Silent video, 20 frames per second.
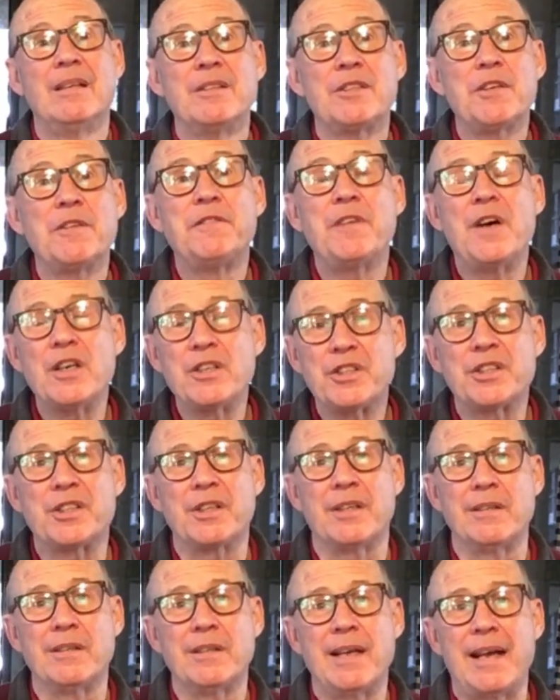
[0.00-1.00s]
to
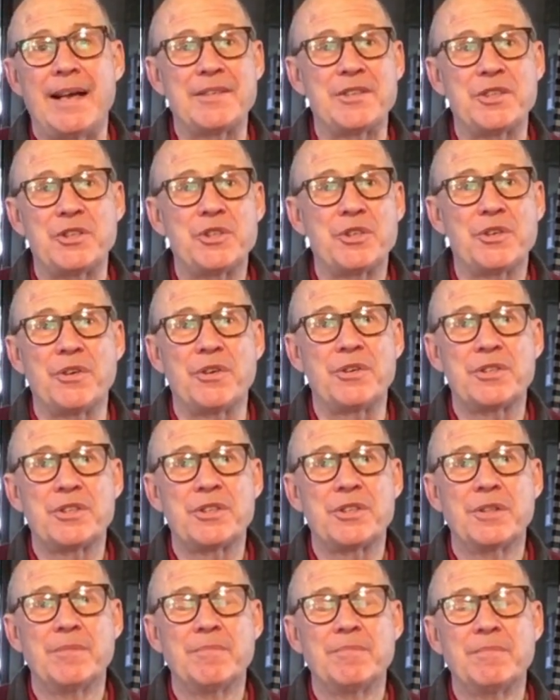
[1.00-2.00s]
function as a
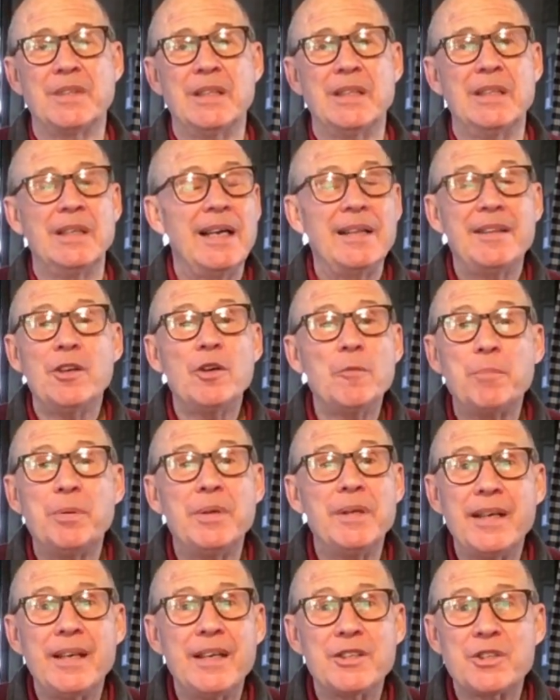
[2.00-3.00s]
church. And there are
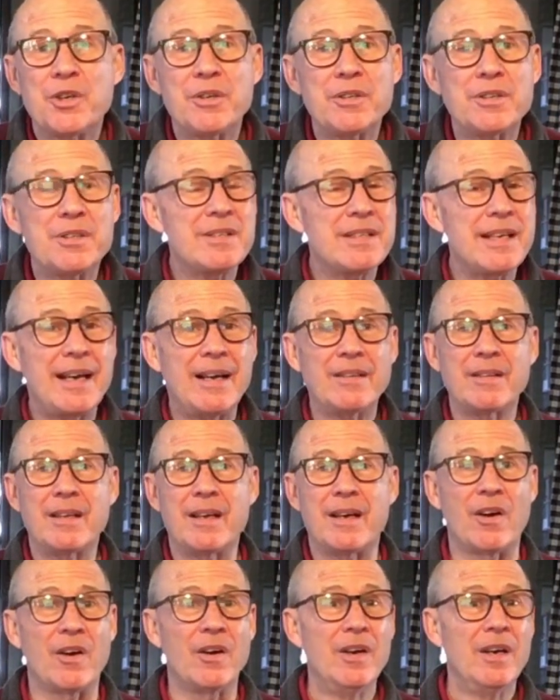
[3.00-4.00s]
plenty of churches out
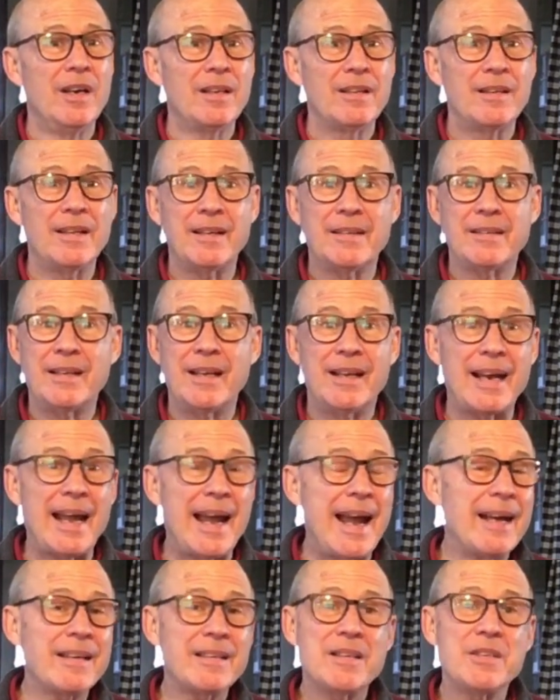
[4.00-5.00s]
there that
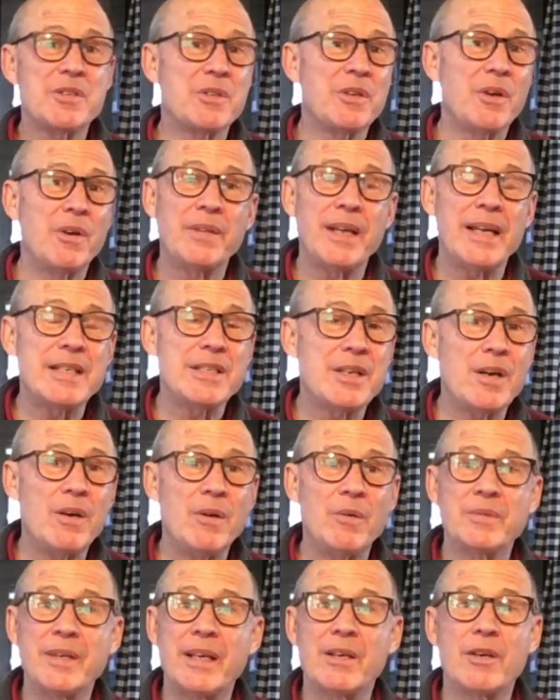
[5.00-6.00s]
act as though they
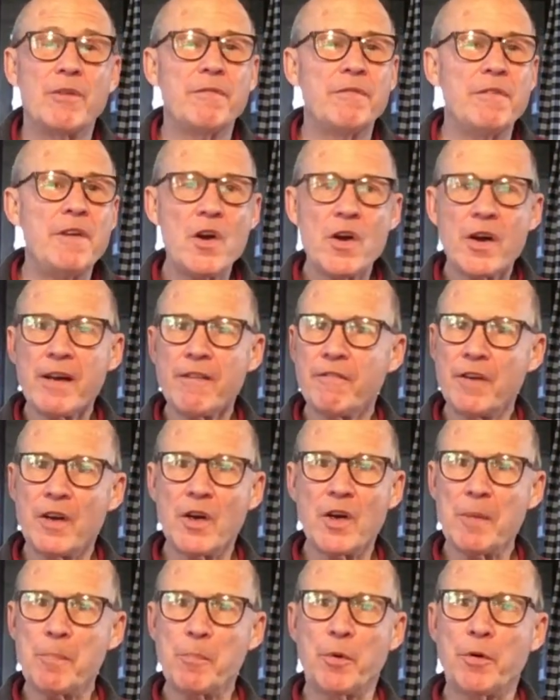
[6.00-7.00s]
don't, that are very,
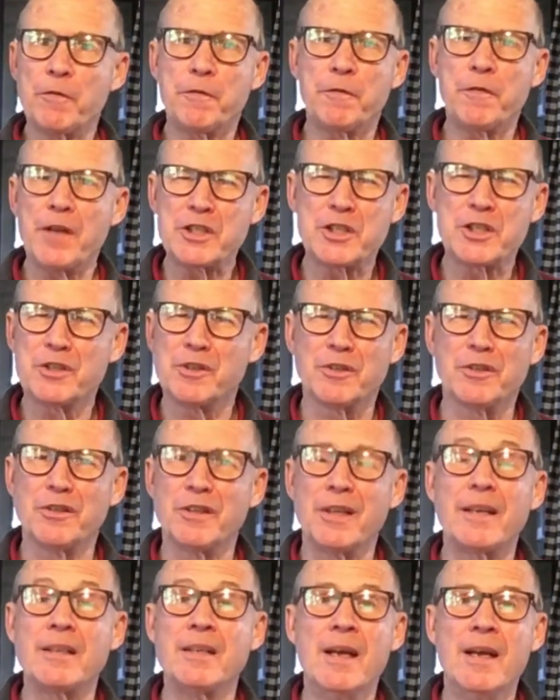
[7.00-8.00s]
very
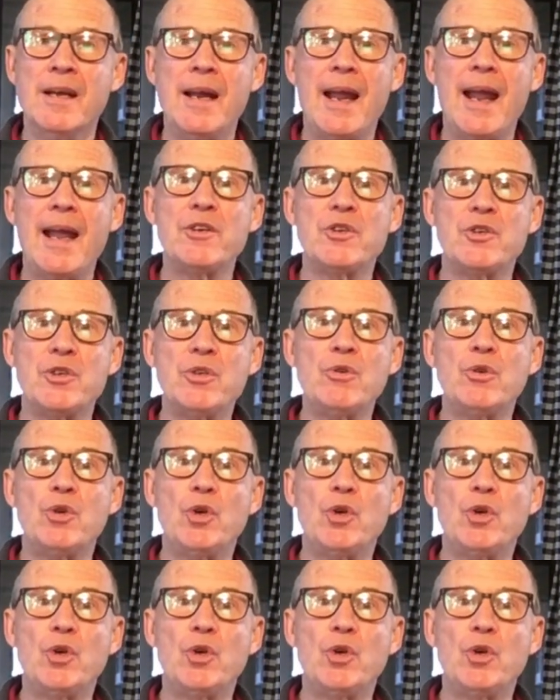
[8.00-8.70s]
professional and do